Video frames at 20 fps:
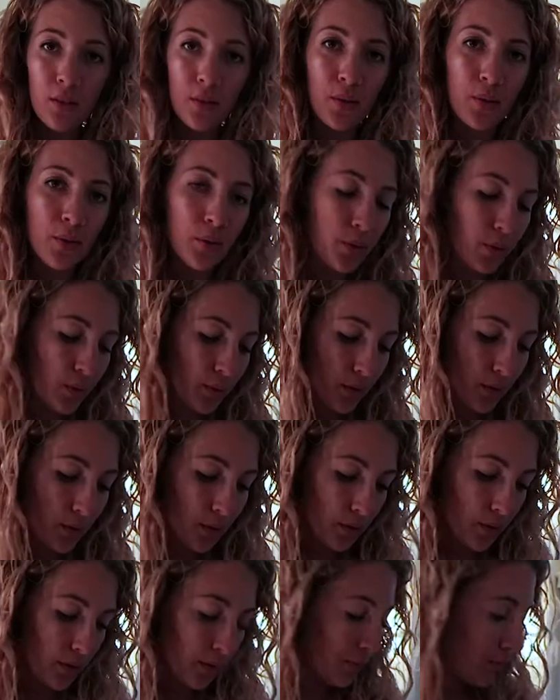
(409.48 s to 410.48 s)
to,
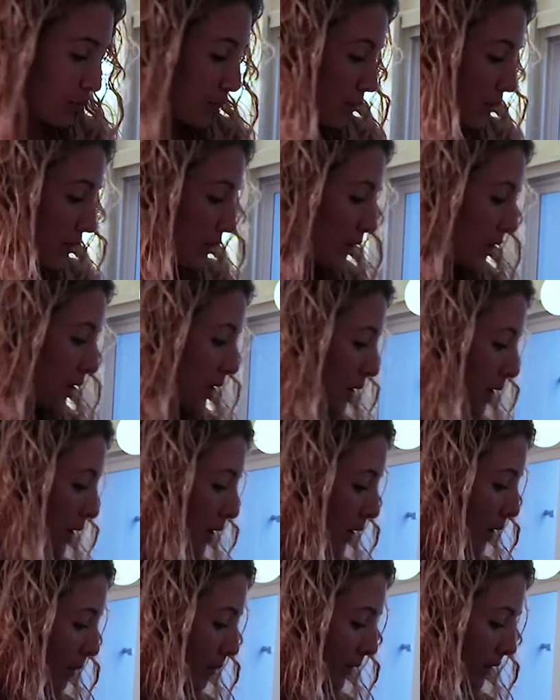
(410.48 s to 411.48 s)
to the food,
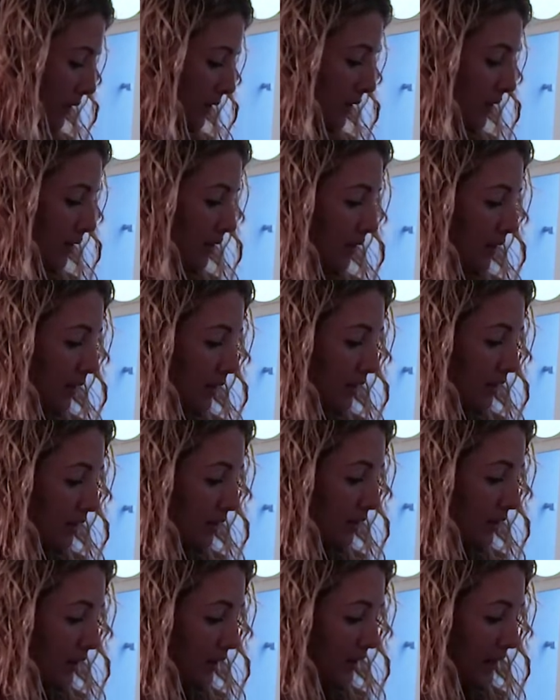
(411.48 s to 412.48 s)
but still it's
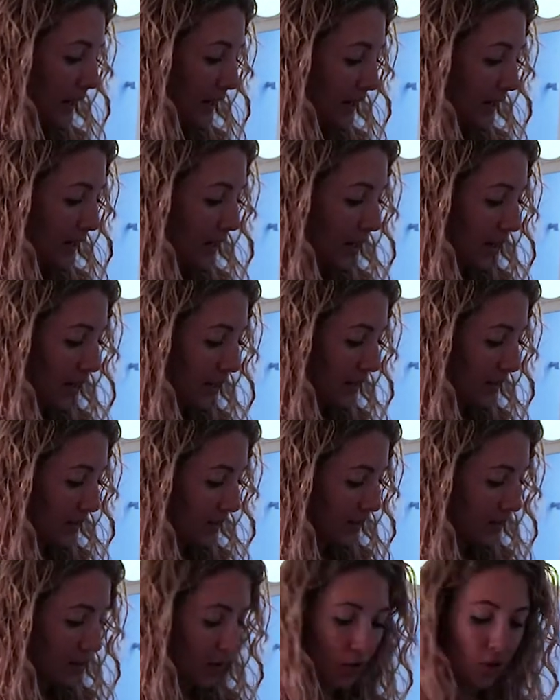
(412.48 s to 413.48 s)
not like it has
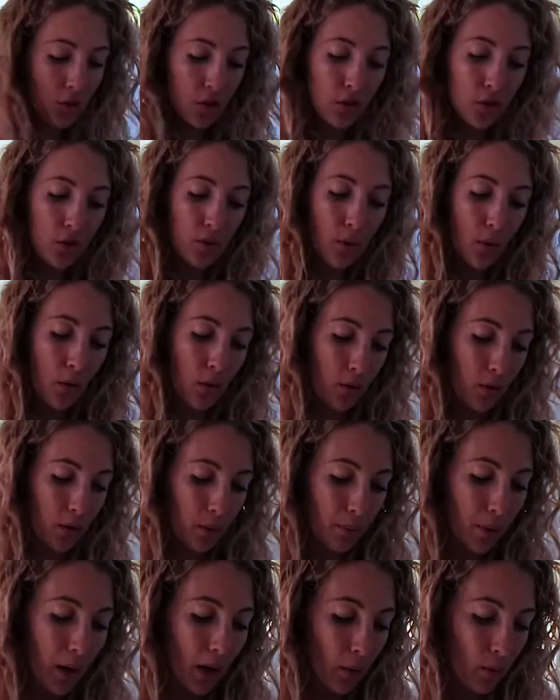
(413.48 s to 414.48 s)
such a strong and
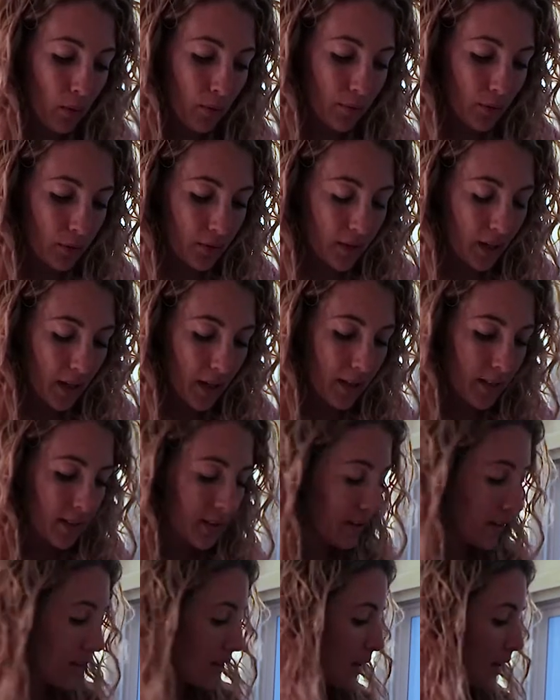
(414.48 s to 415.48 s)
powerful
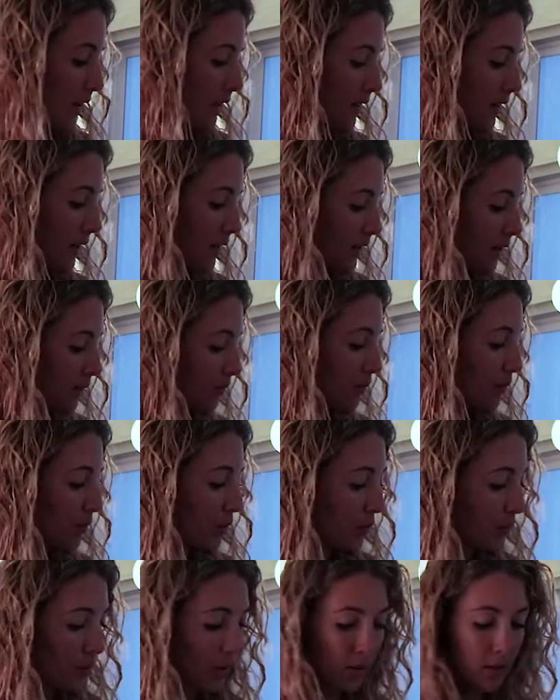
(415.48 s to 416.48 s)
taste that it
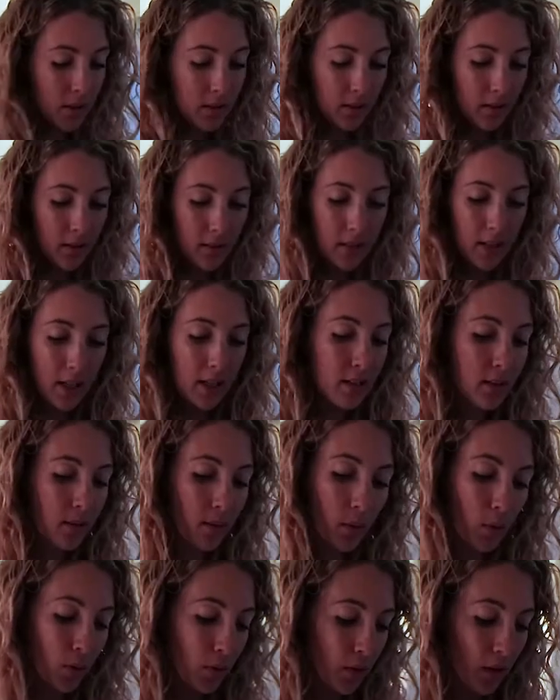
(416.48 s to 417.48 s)
ruins the taste
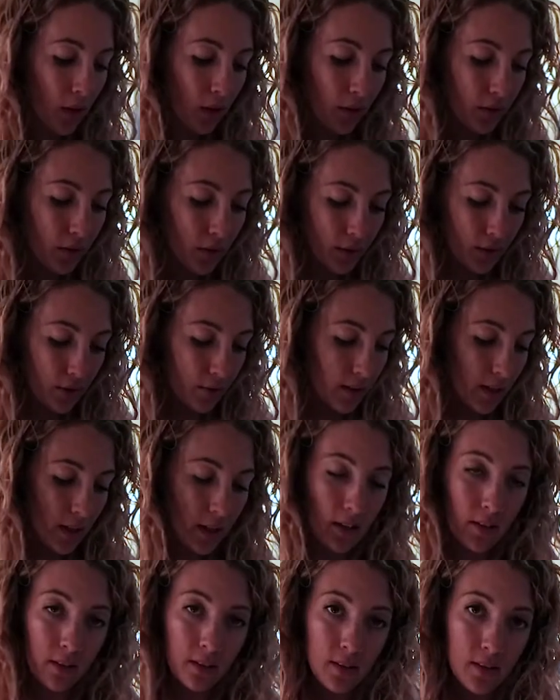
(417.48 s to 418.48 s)
of all the other
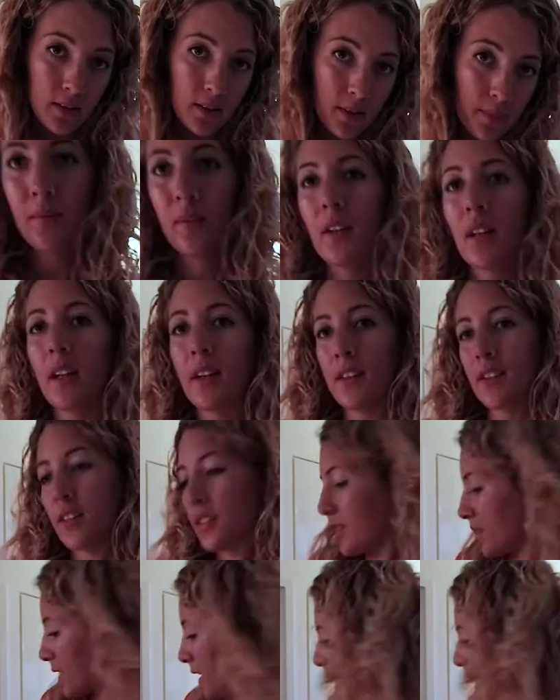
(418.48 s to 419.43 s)
ingredients. Let's